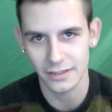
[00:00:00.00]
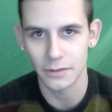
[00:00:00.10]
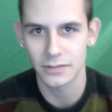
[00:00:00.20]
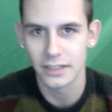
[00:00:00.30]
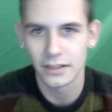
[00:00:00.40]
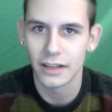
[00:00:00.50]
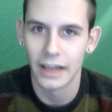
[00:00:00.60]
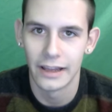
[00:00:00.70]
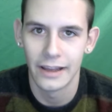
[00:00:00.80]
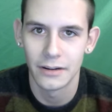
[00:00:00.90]
I was get
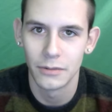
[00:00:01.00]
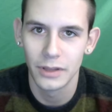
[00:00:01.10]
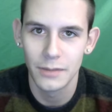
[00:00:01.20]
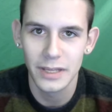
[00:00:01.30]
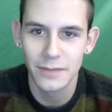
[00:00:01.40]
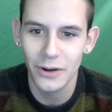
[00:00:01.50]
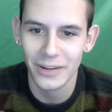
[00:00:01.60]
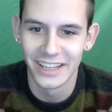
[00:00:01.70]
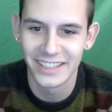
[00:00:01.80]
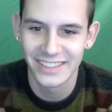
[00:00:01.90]
I had a really big
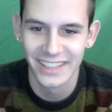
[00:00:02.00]
bonus